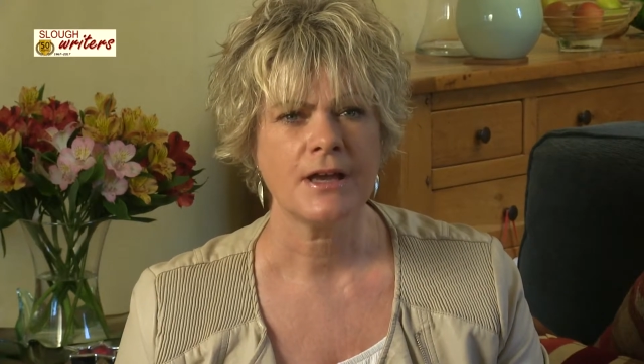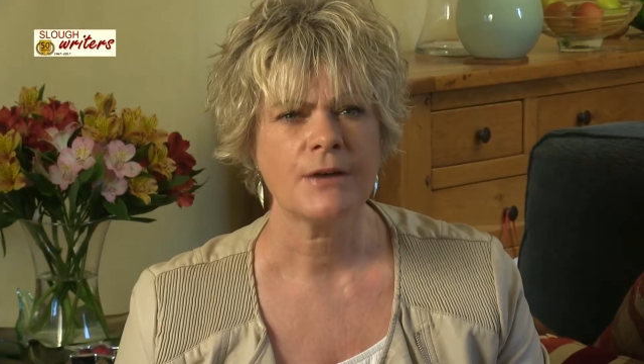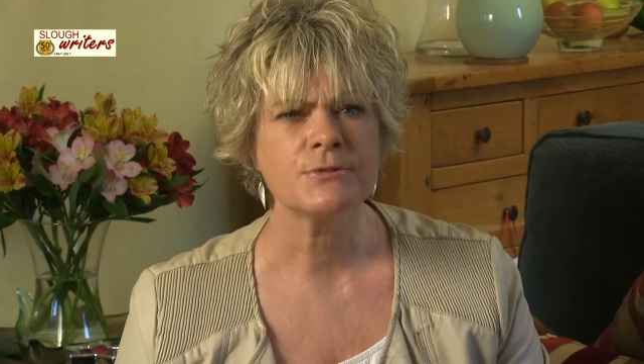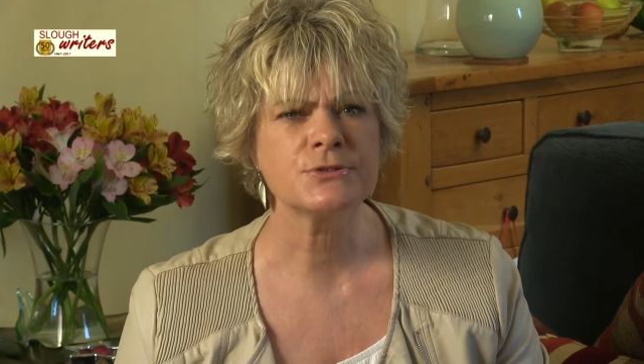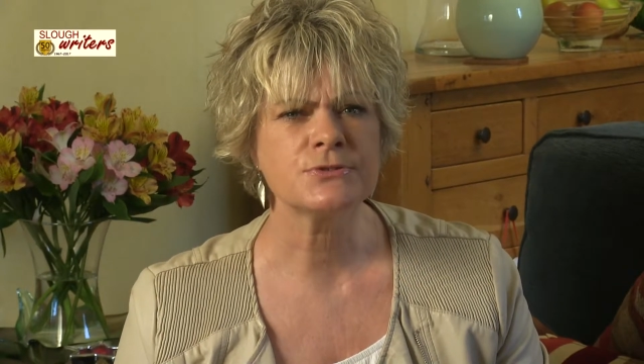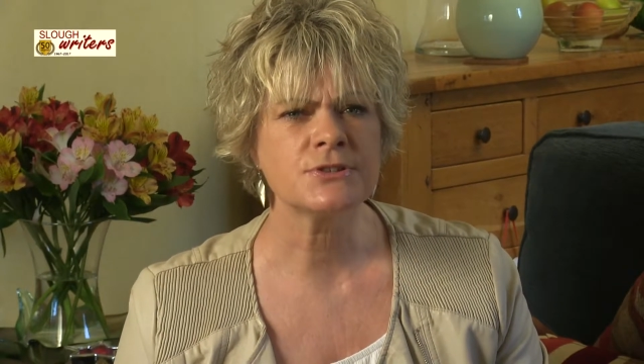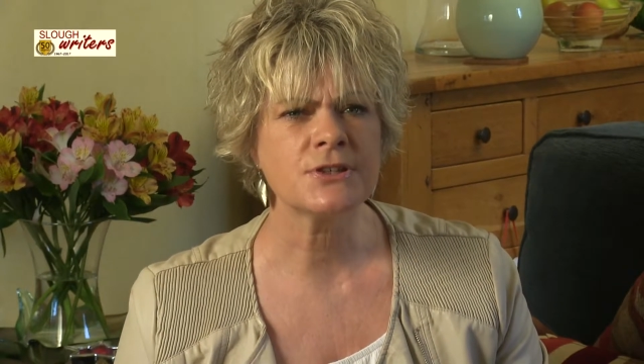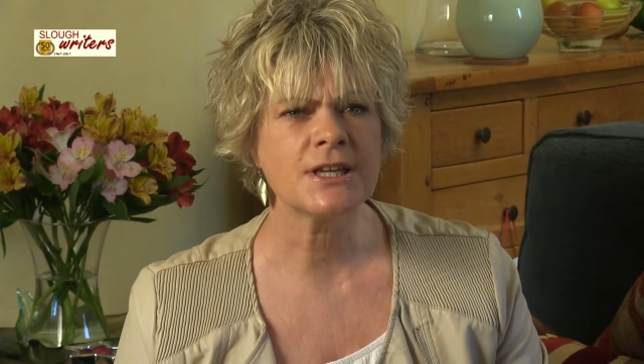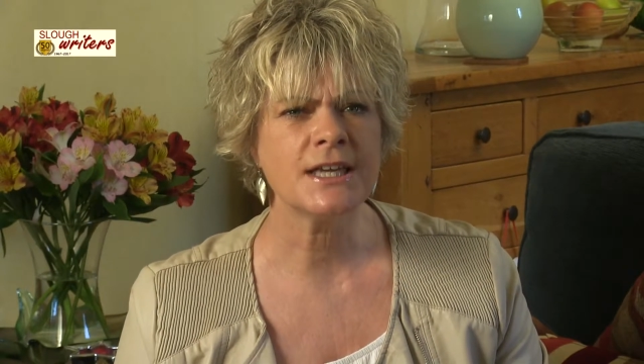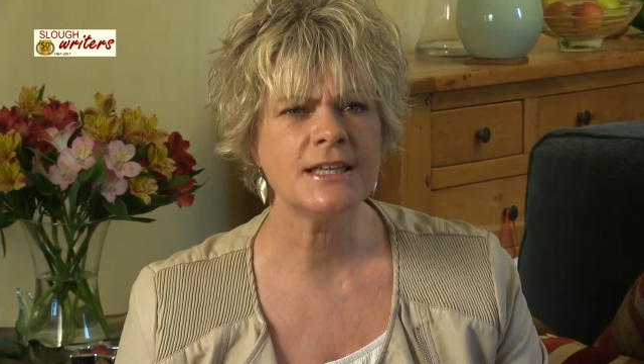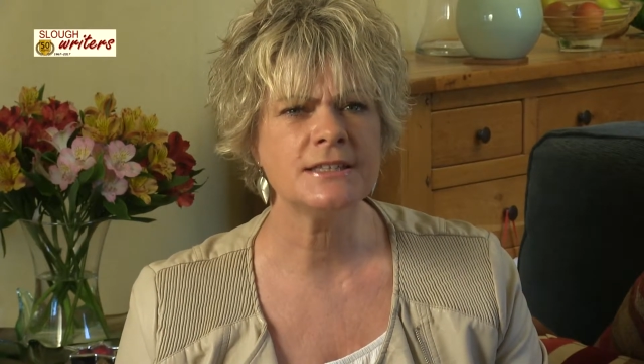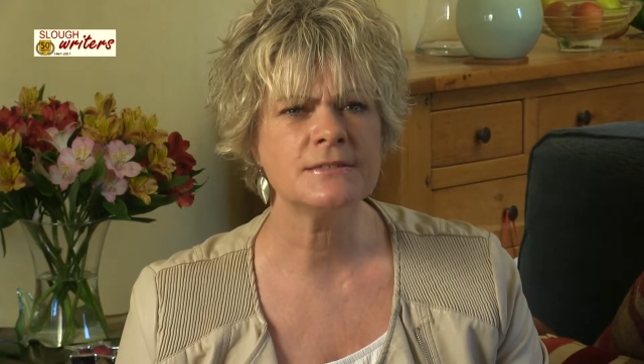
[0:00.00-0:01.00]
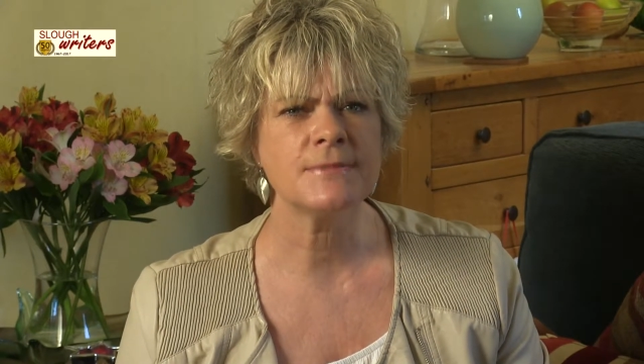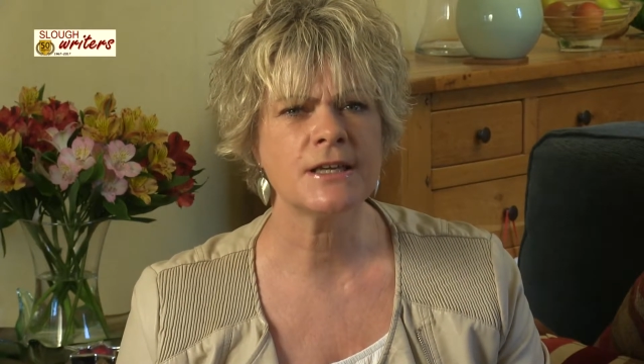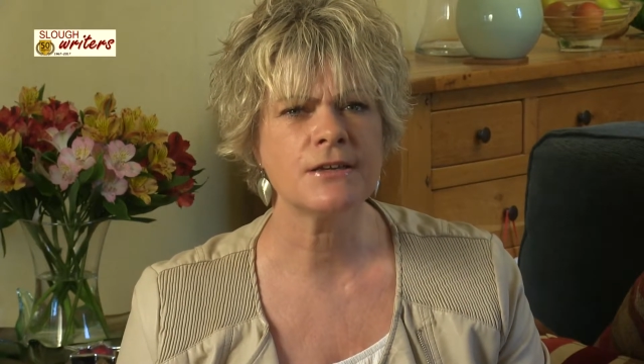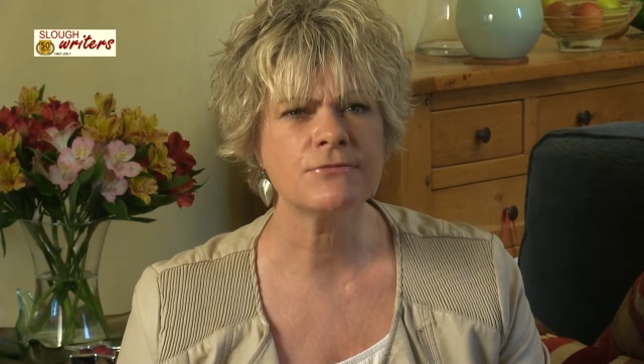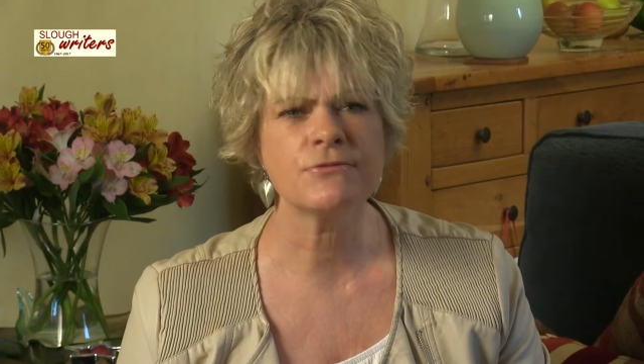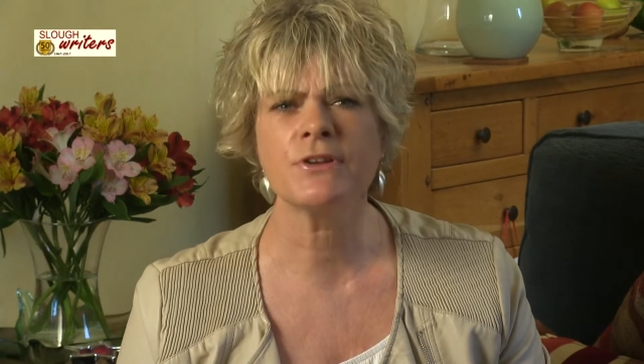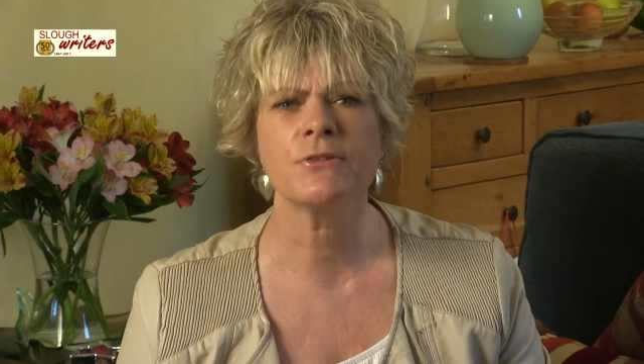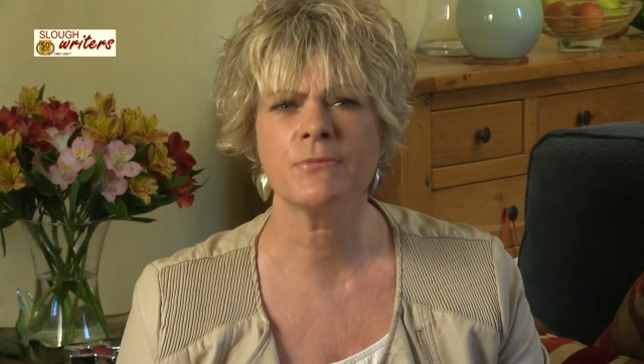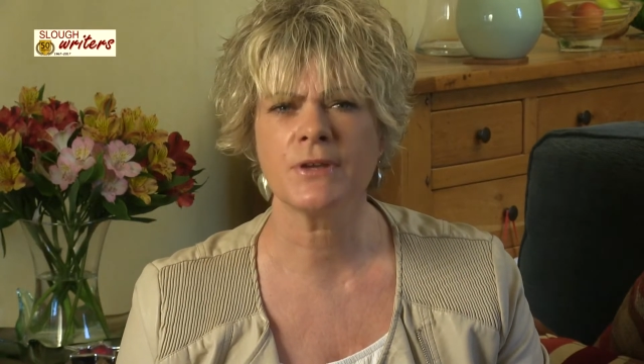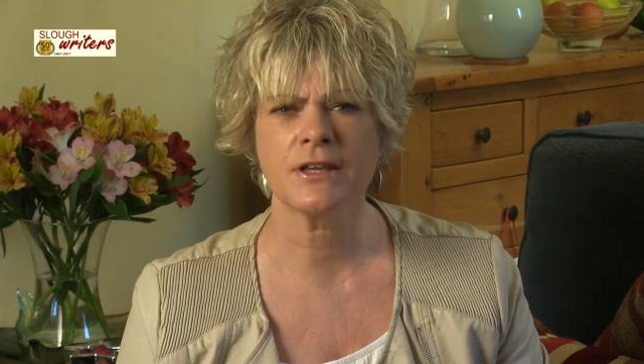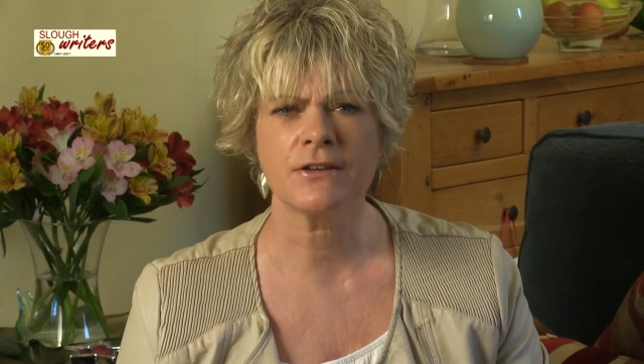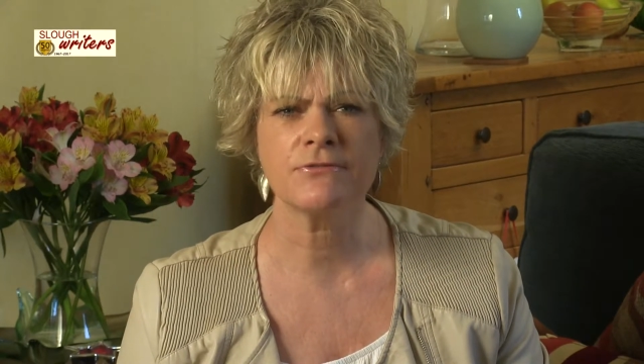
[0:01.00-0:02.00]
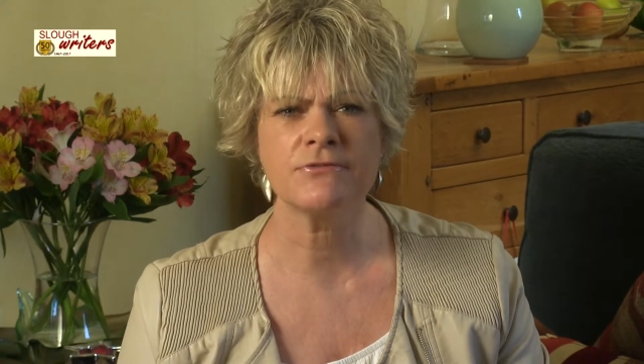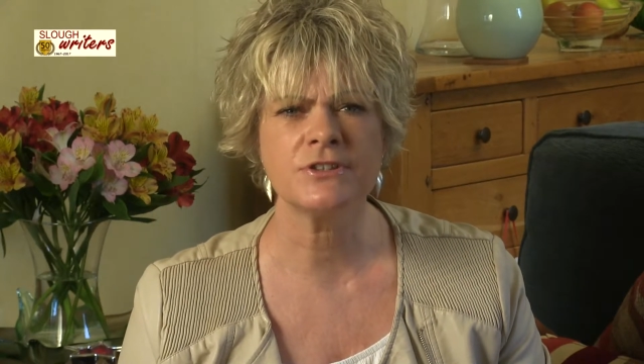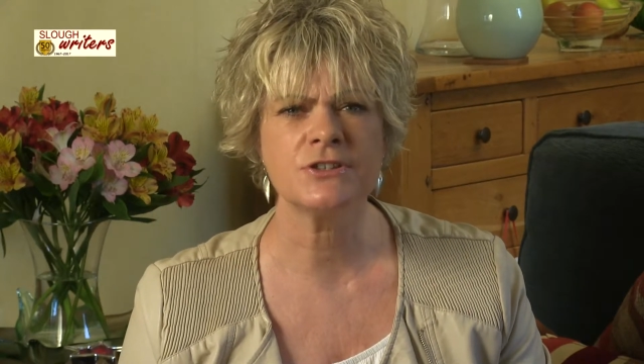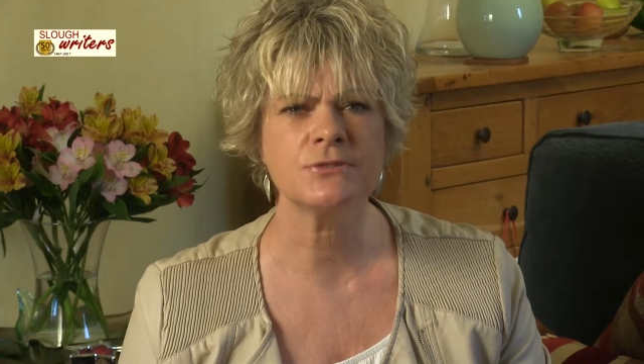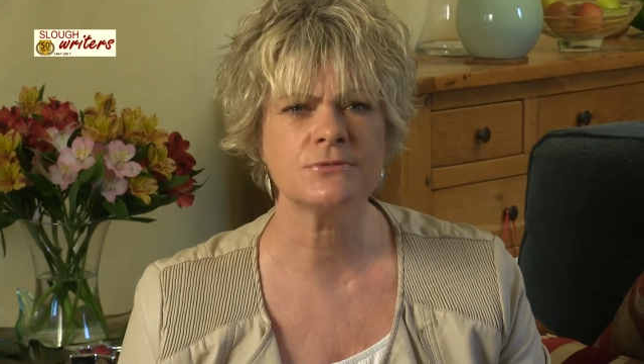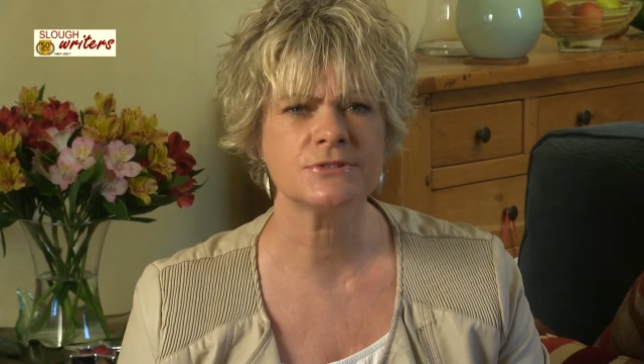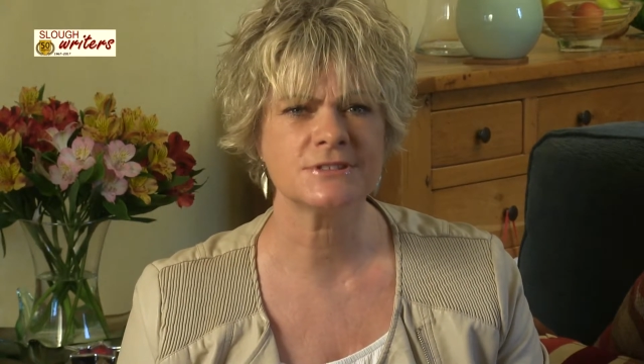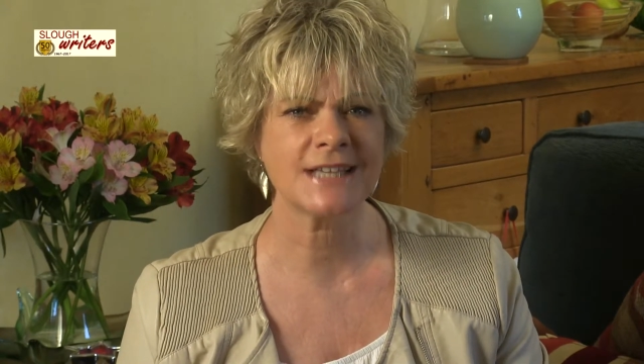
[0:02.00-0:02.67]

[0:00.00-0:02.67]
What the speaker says: I was also keen to make it rhythmic, visual,